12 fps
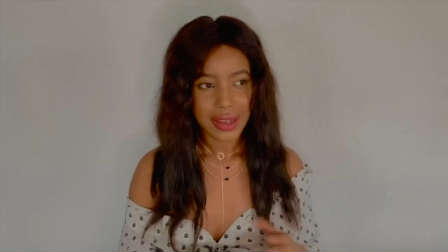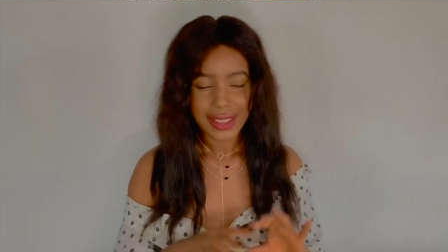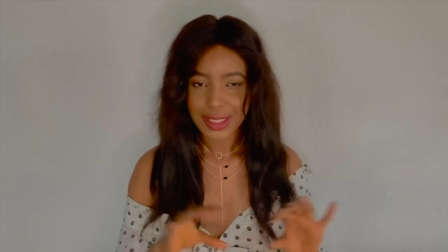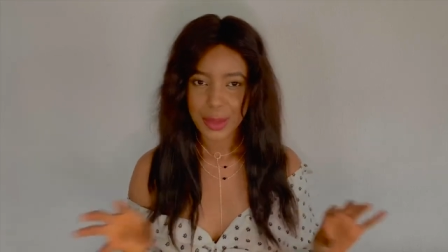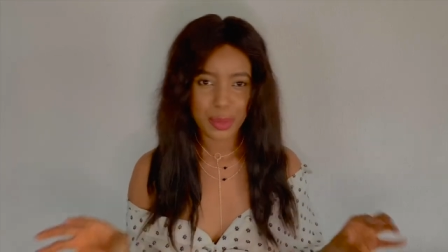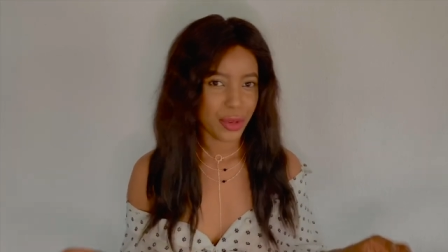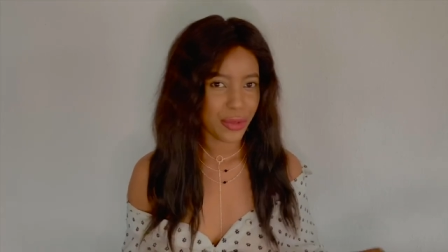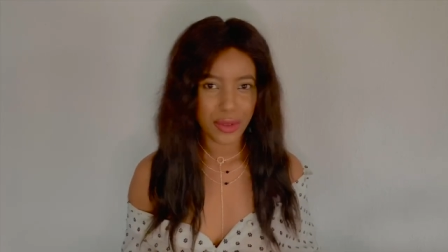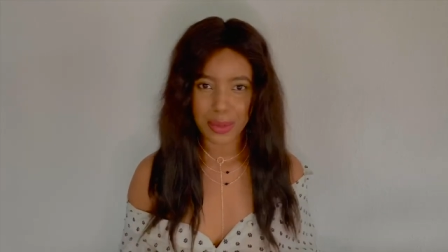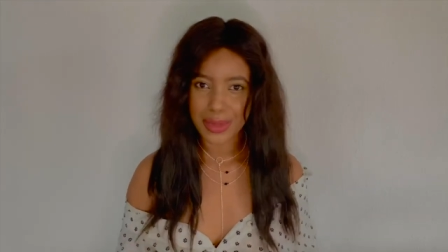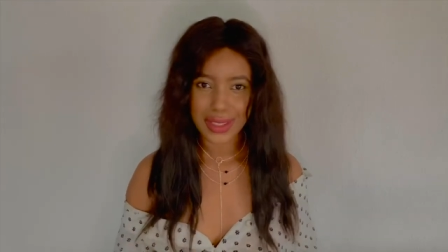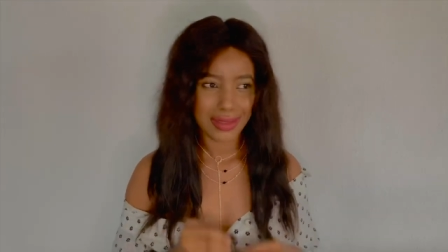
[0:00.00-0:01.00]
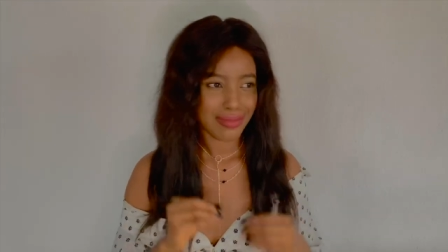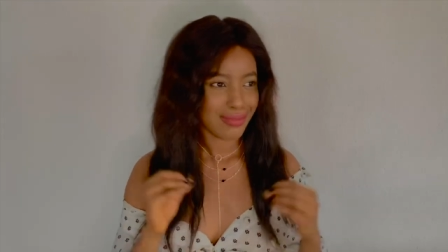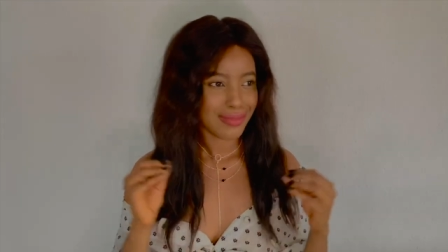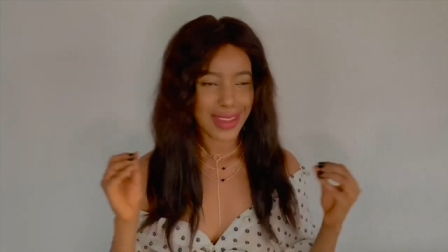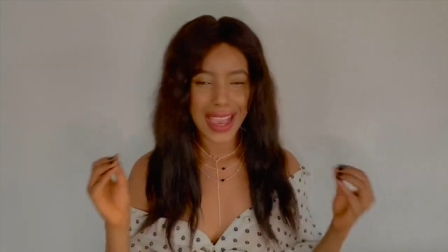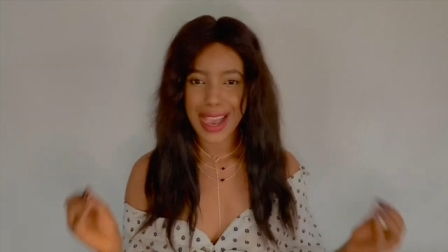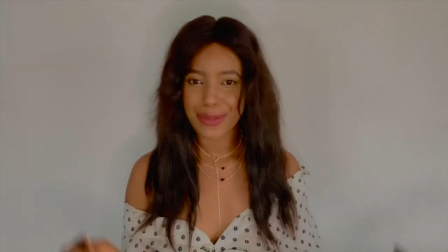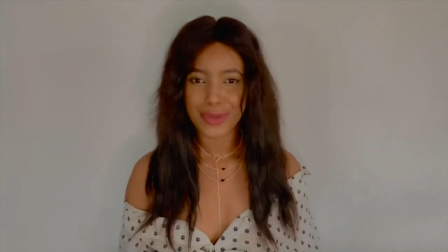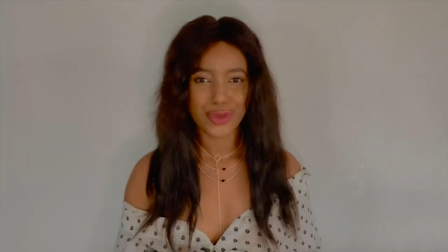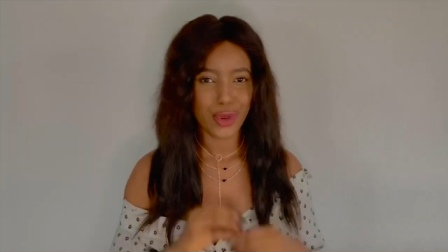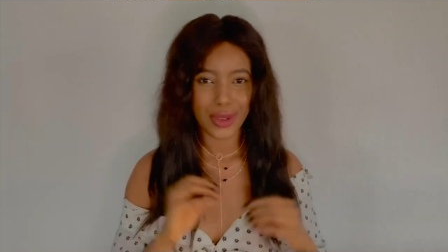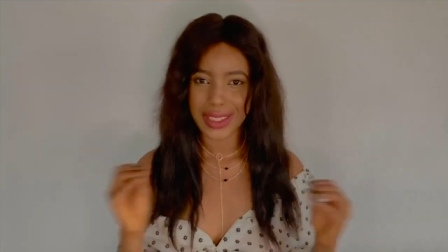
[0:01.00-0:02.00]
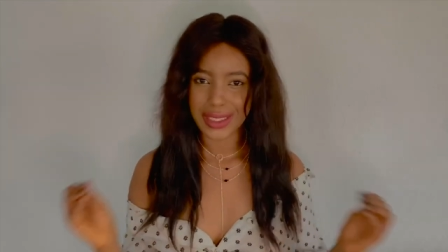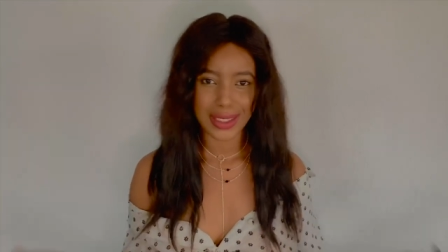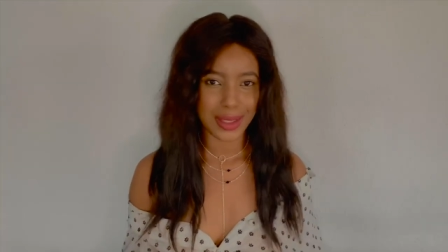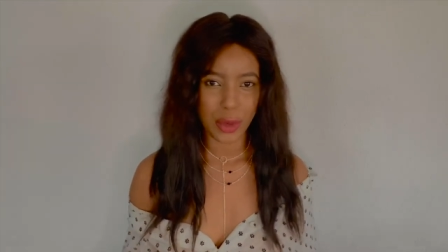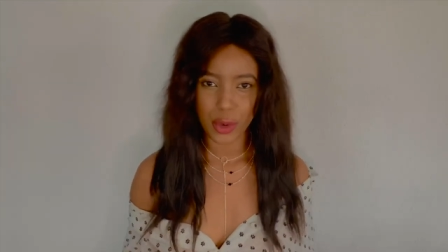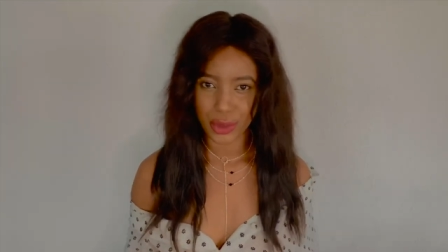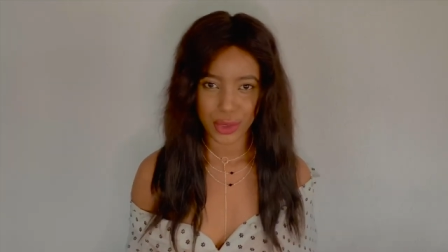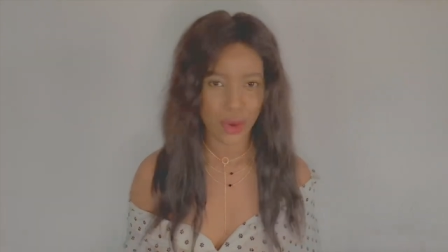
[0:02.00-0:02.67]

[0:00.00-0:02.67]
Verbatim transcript: Cheap perfumes have toxic smells. Come